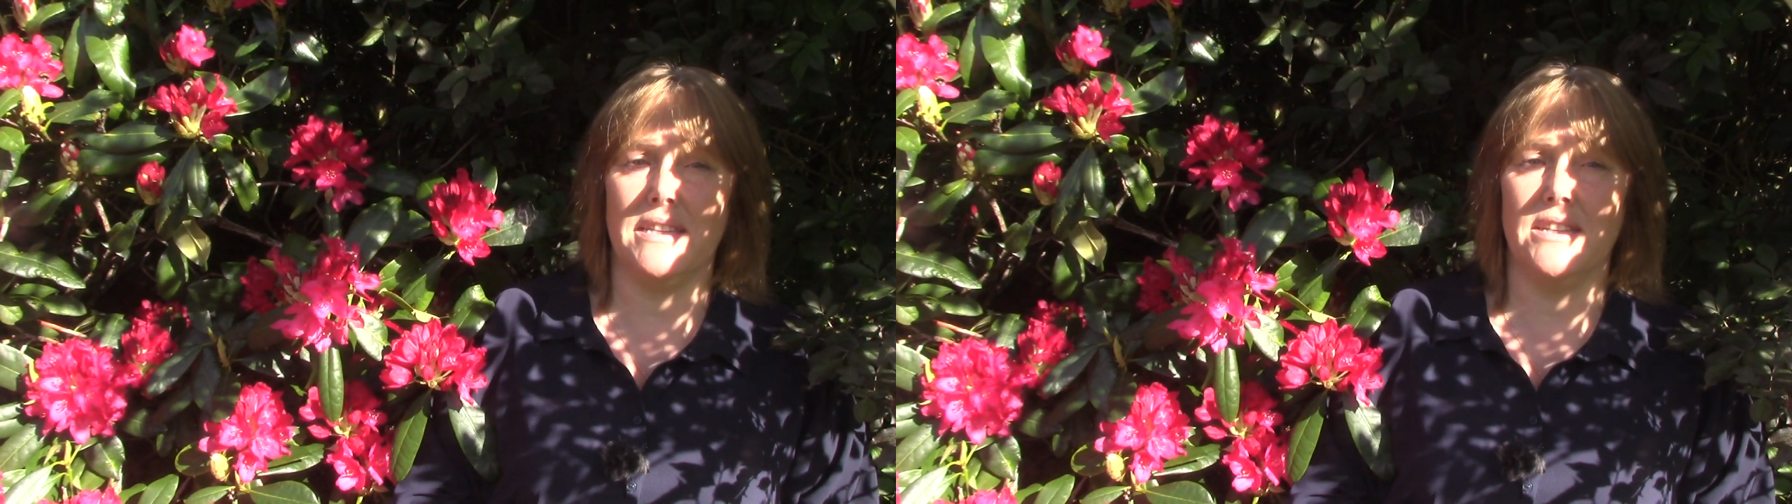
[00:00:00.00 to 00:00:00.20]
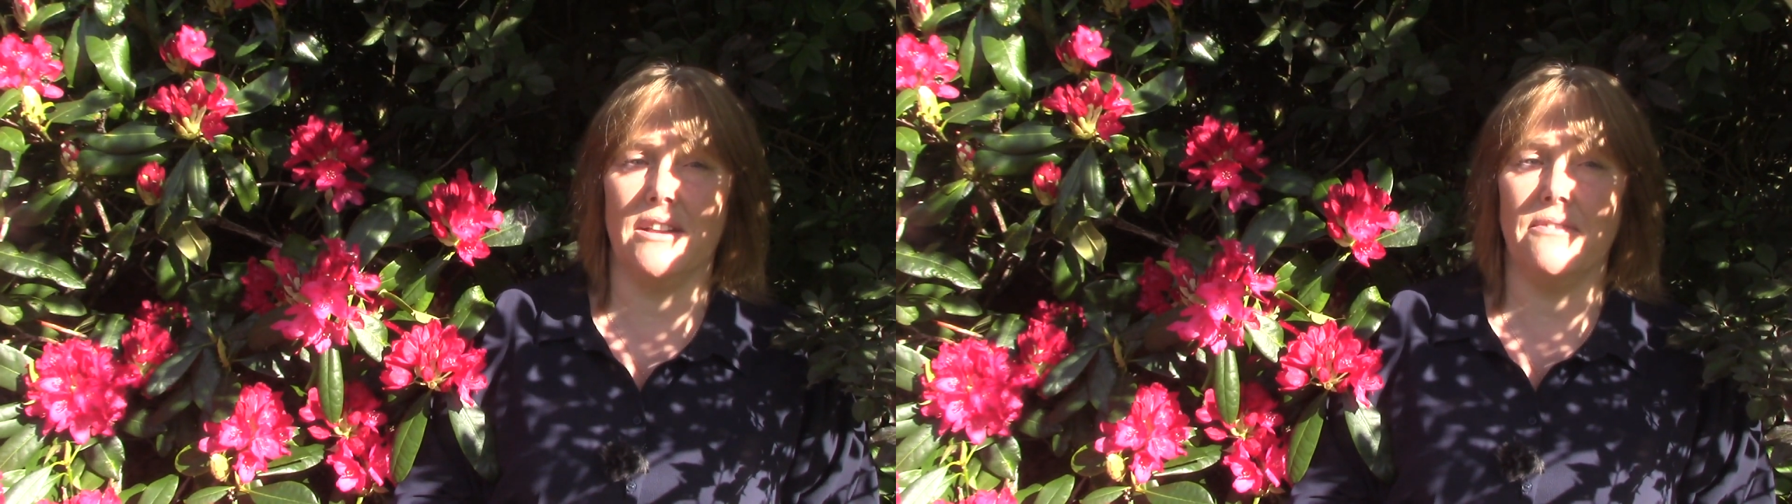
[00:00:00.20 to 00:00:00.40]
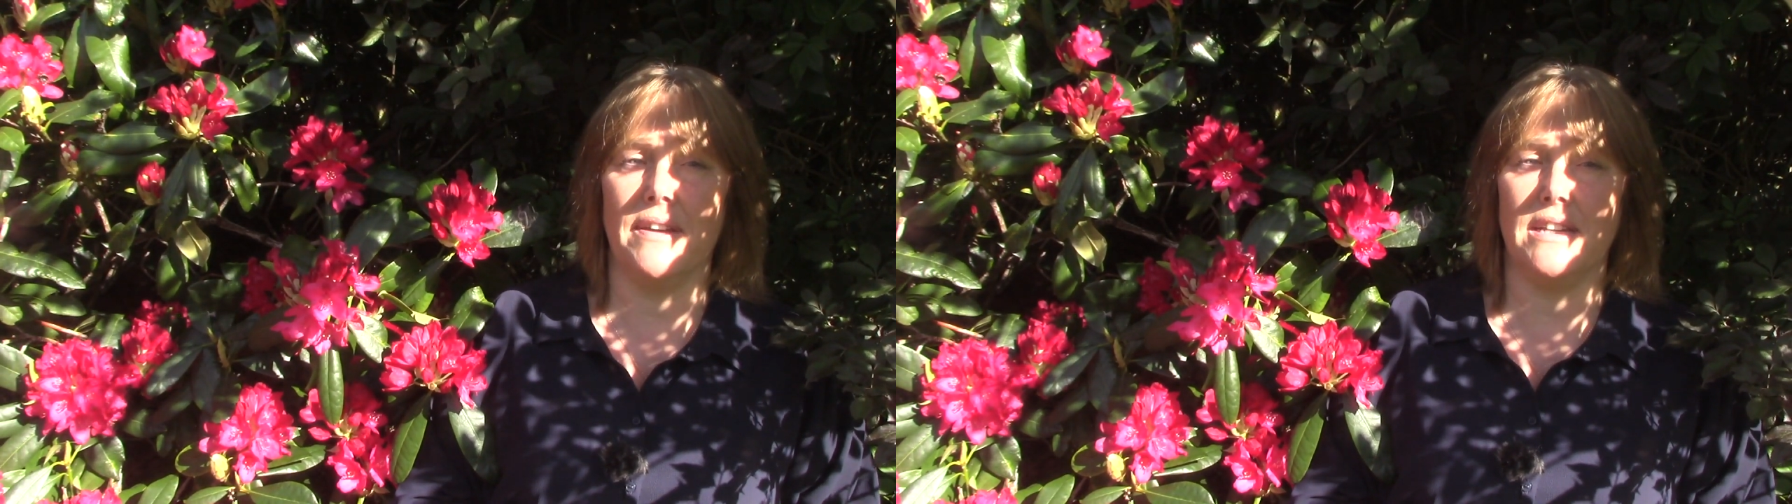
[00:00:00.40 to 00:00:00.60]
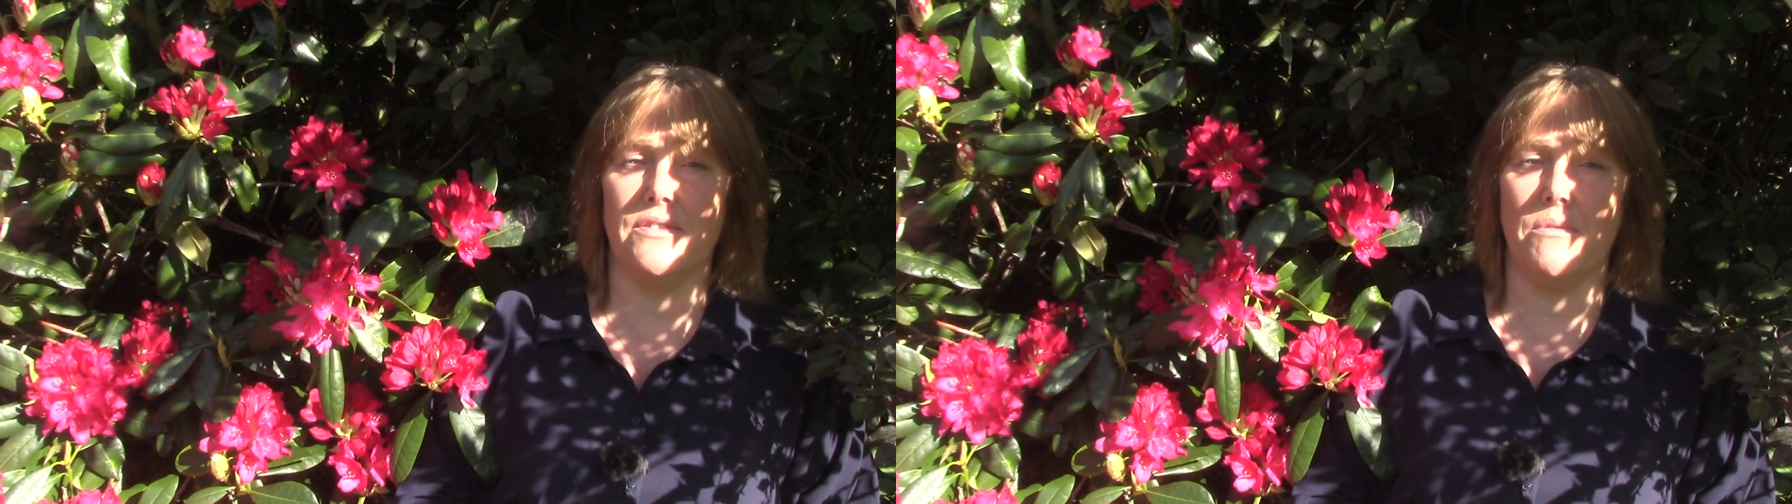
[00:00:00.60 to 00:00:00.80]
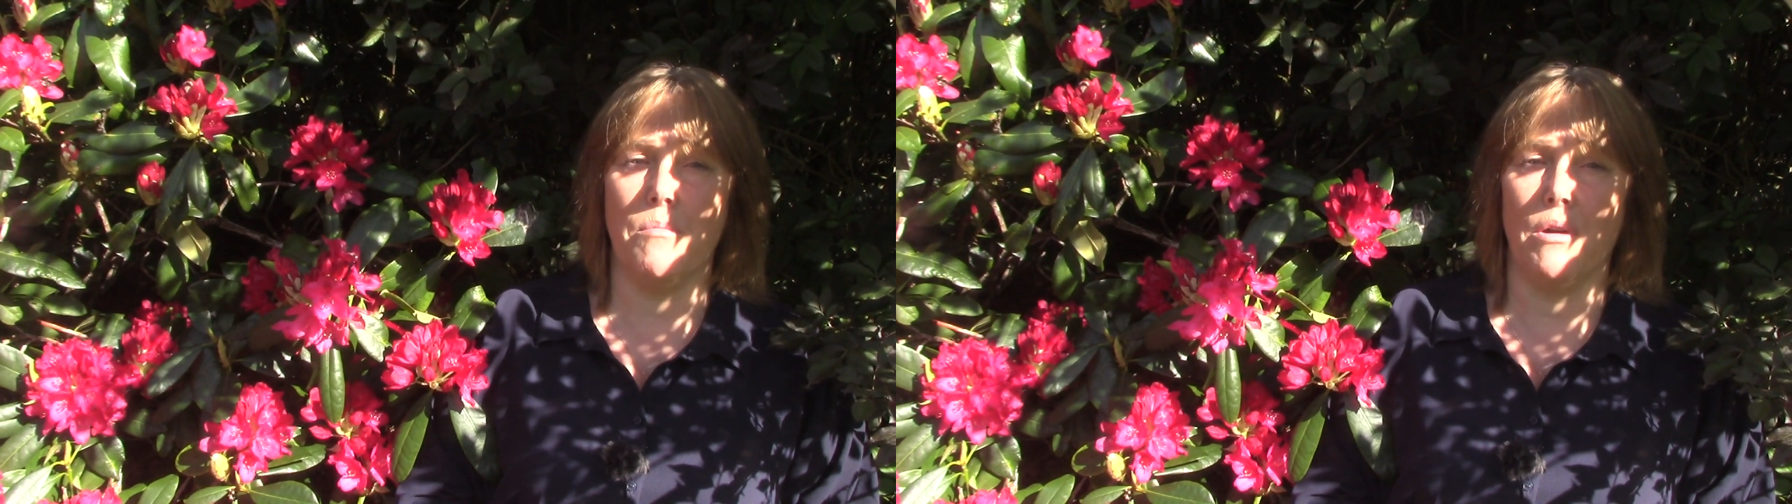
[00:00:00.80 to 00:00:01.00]
sulfate
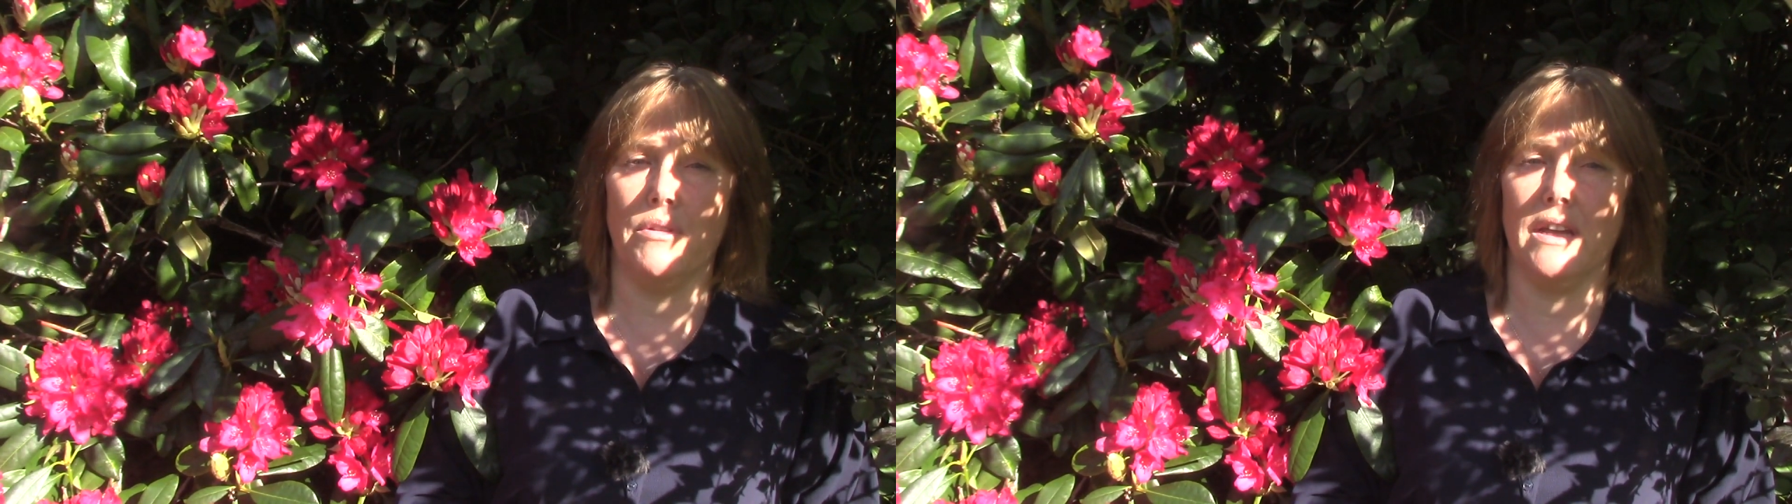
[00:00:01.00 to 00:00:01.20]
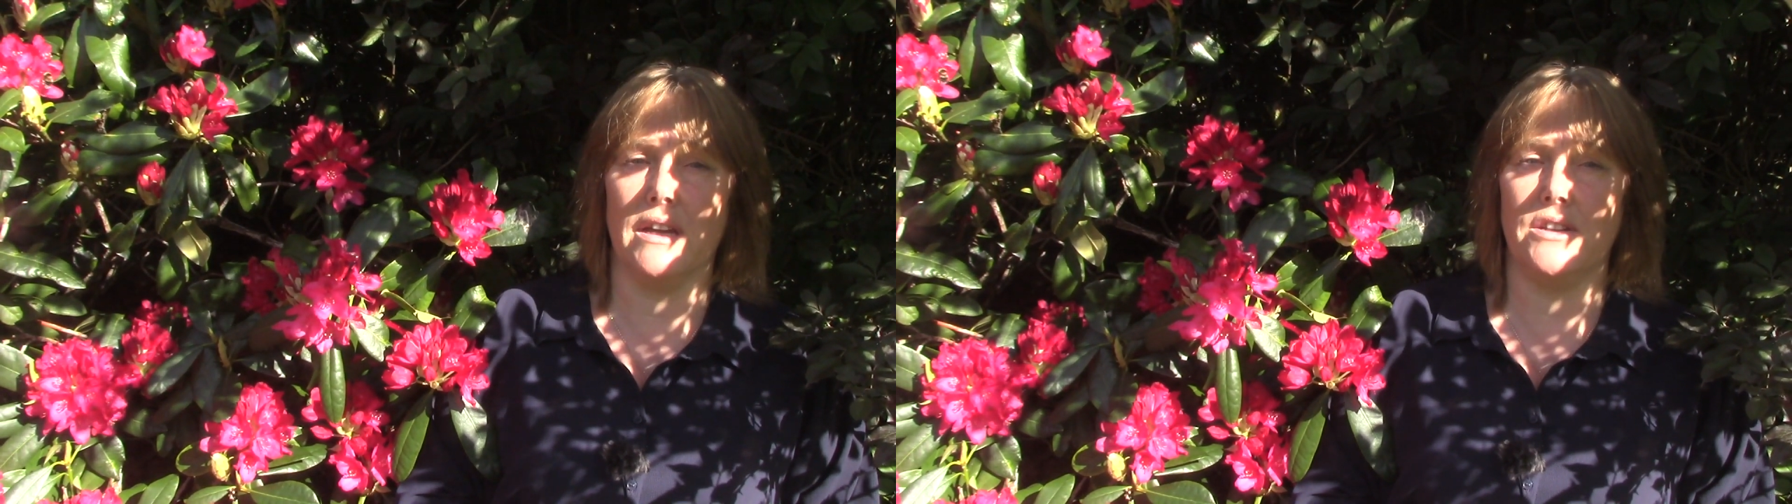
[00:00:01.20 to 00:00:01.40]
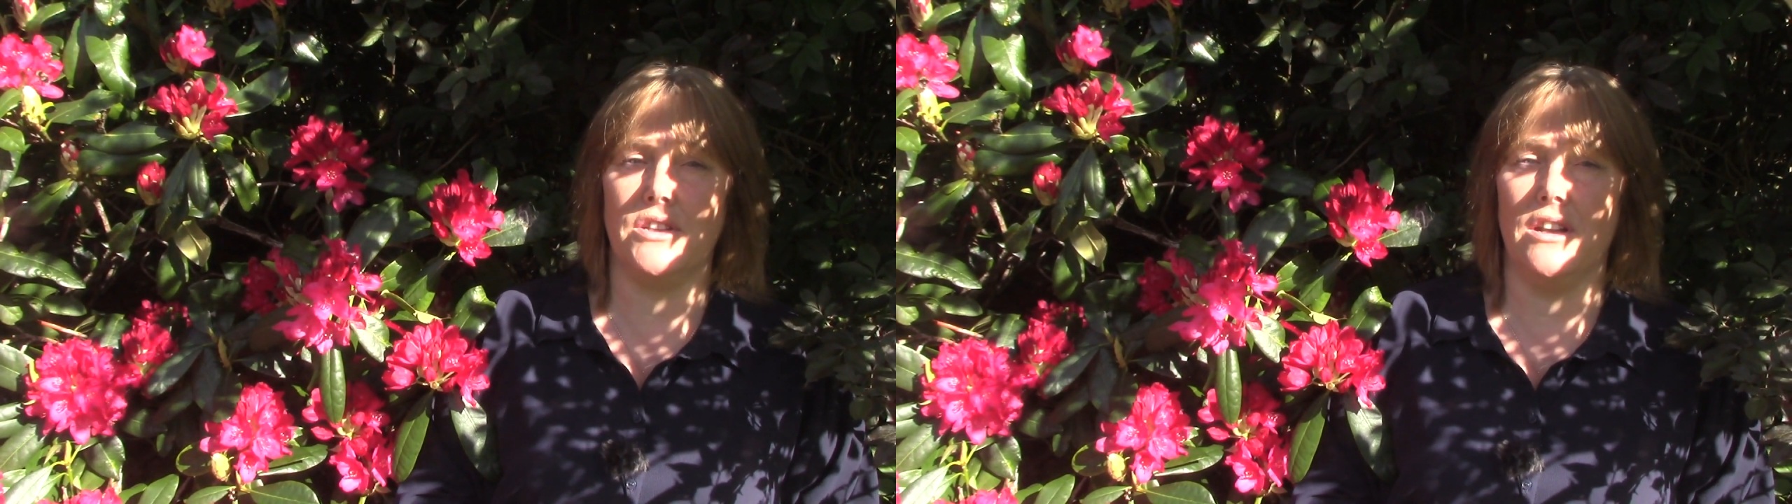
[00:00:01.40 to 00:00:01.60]
of ammonia